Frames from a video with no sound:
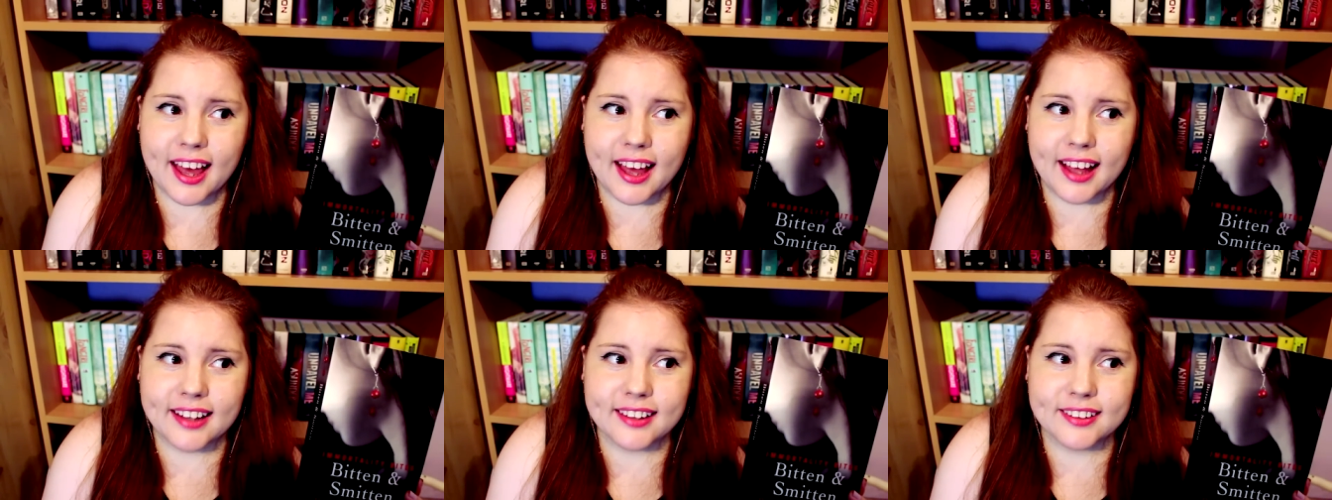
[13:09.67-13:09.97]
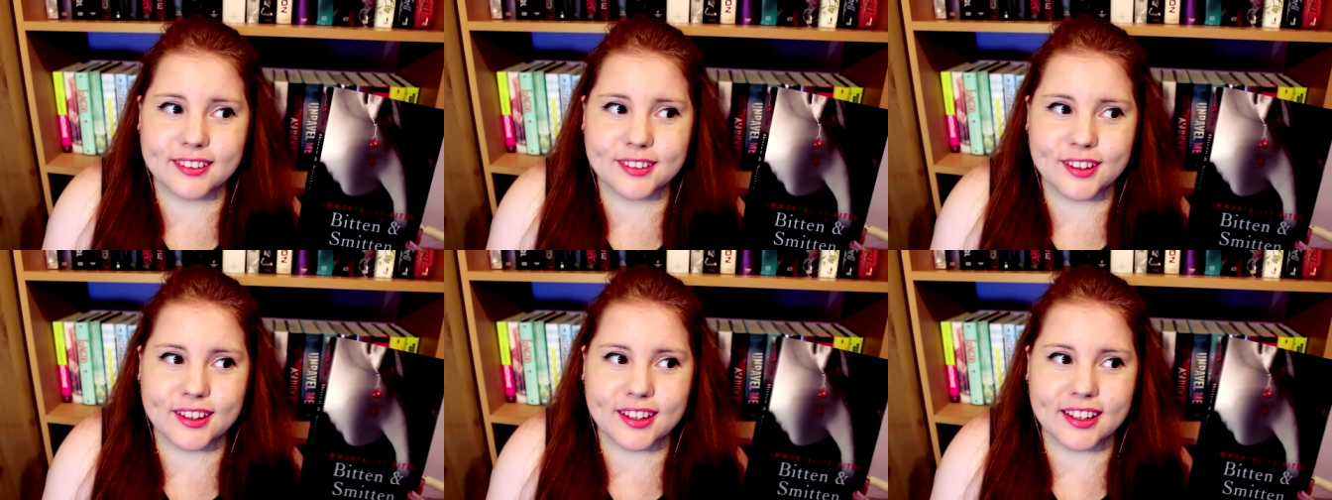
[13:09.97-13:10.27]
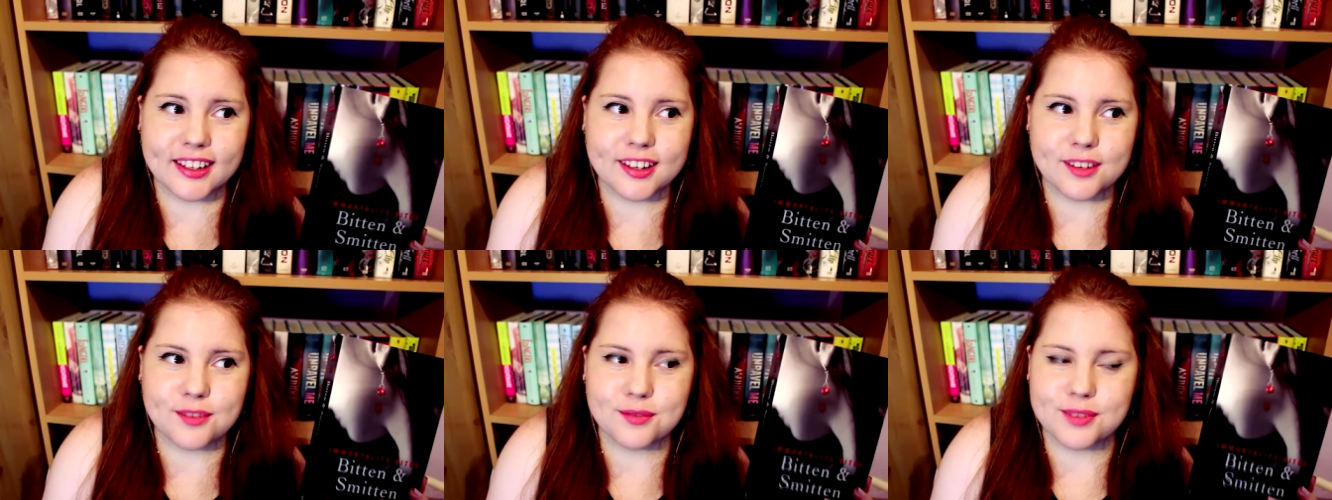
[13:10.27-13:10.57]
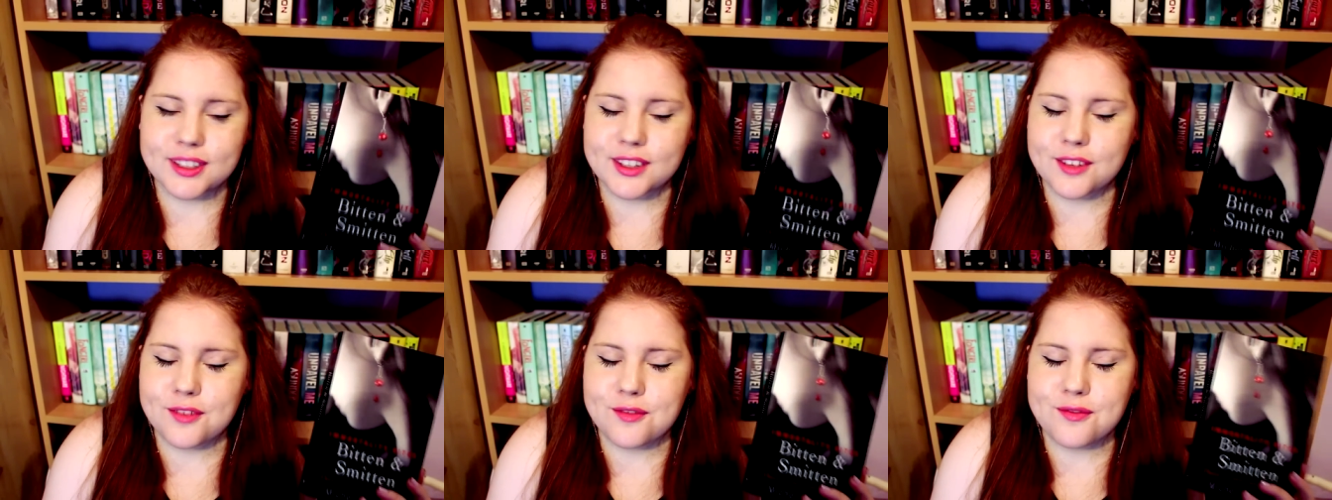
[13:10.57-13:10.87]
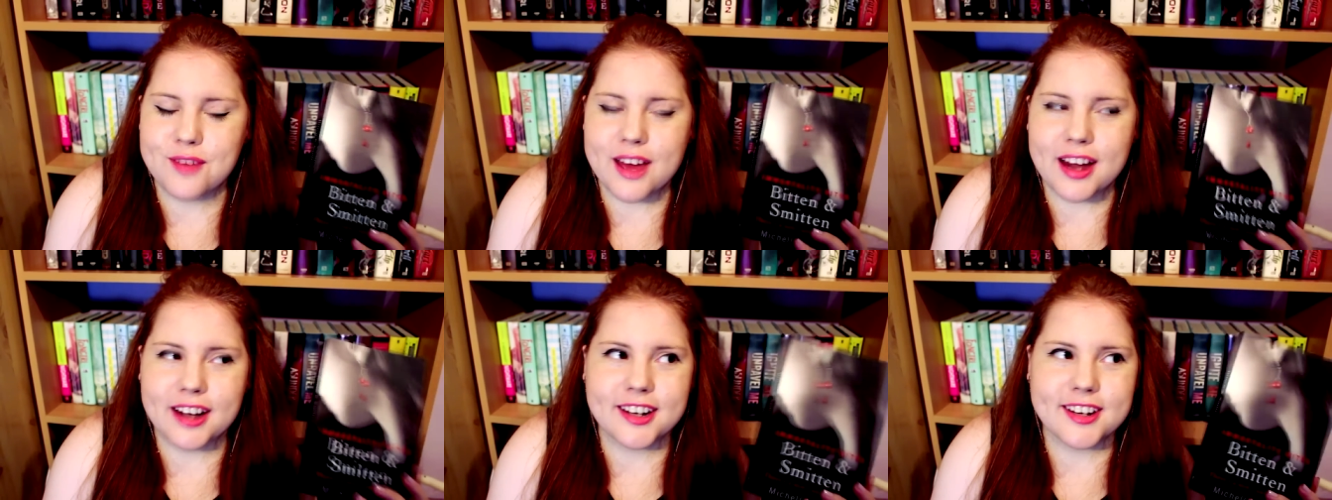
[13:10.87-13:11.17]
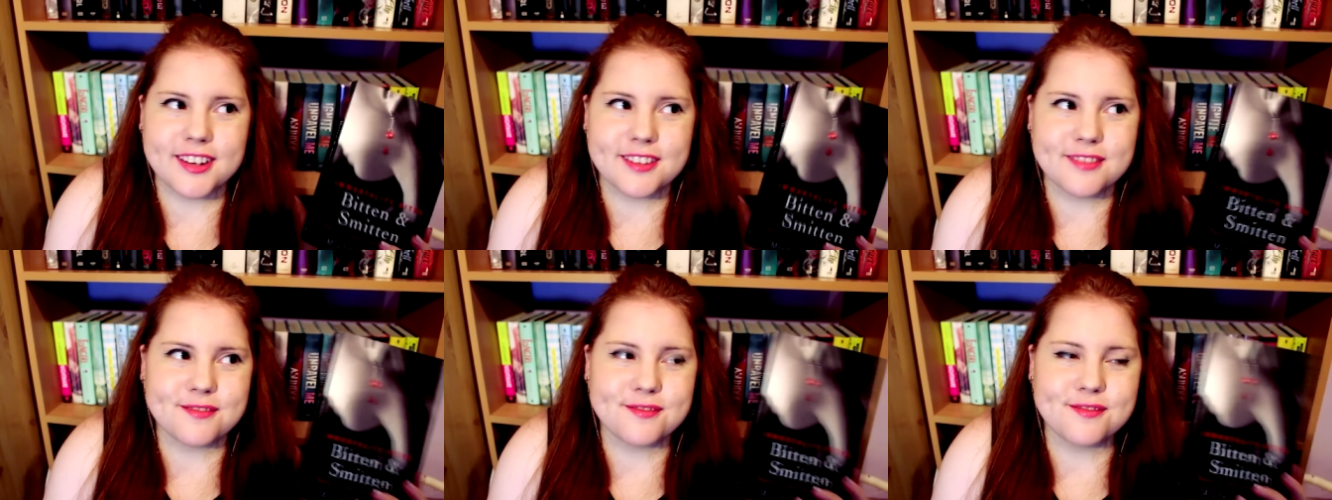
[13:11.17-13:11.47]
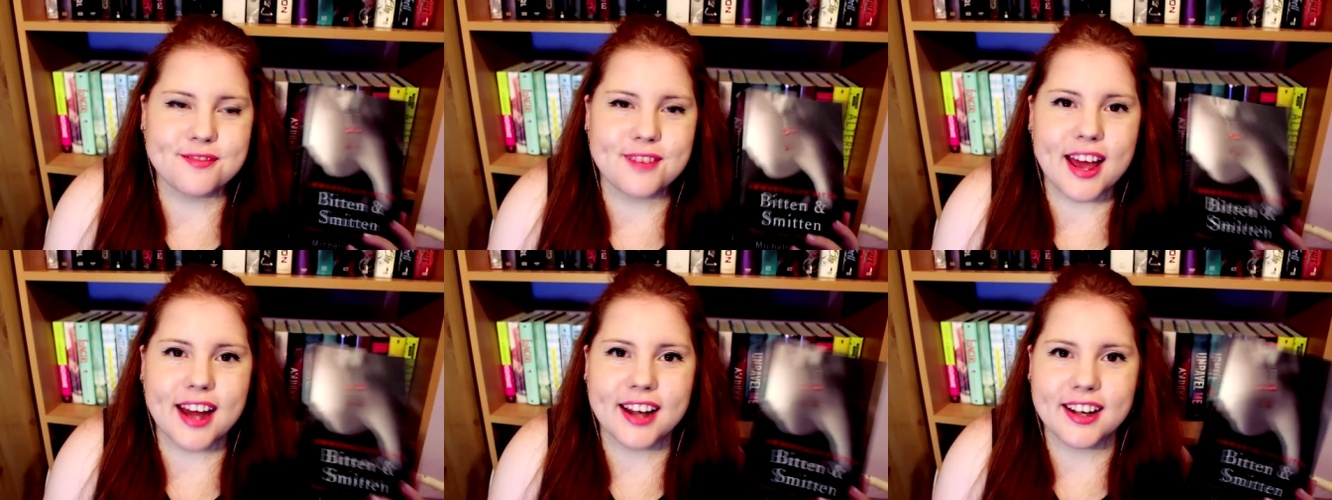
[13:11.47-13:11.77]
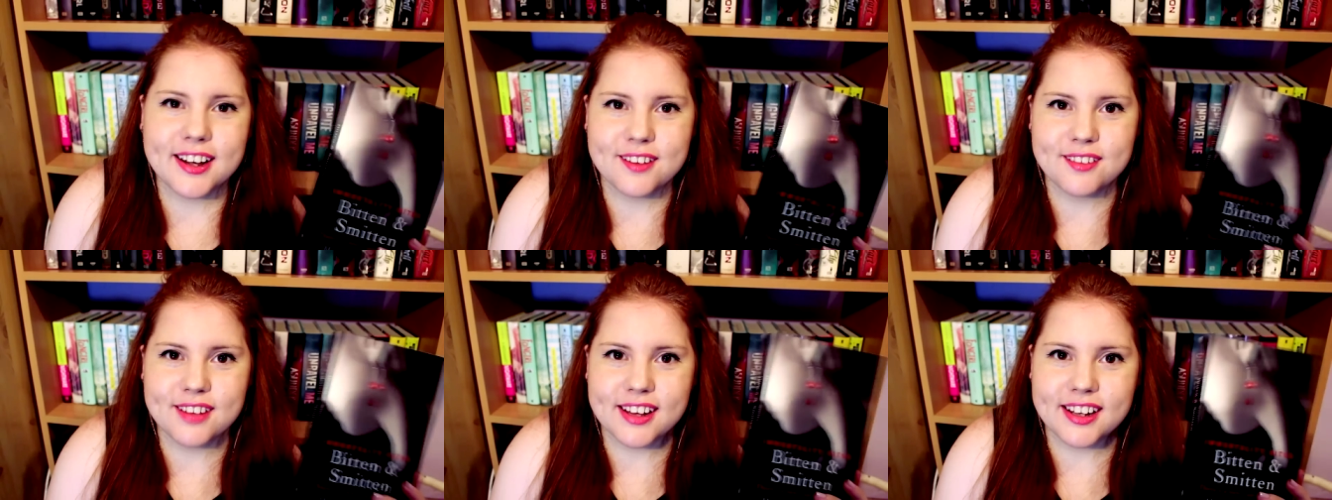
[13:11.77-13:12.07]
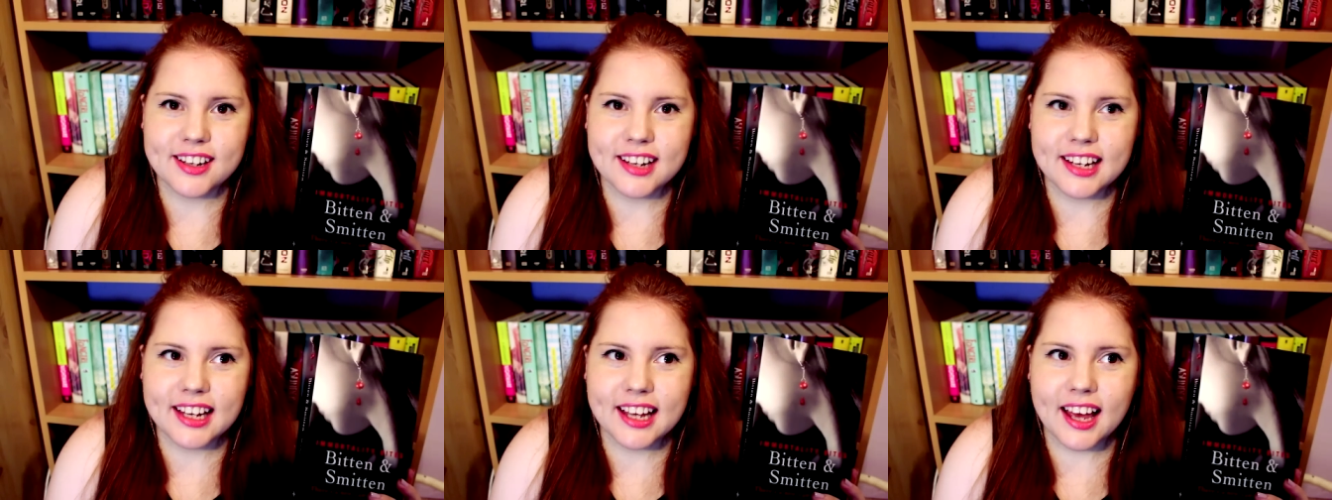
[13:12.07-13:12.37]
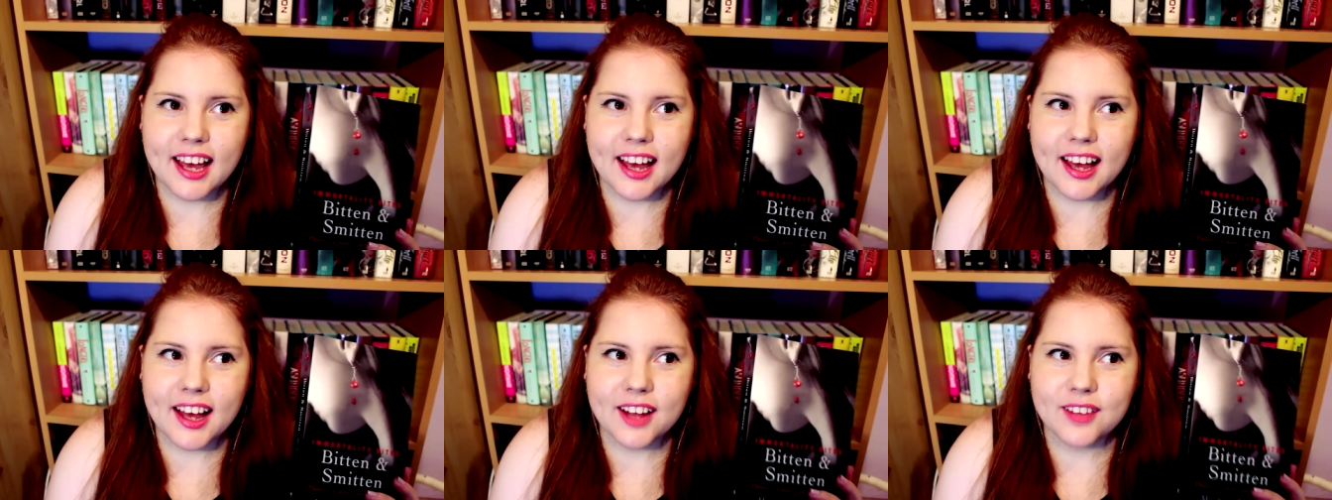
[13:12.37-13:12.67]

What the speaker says: and with a very, very, very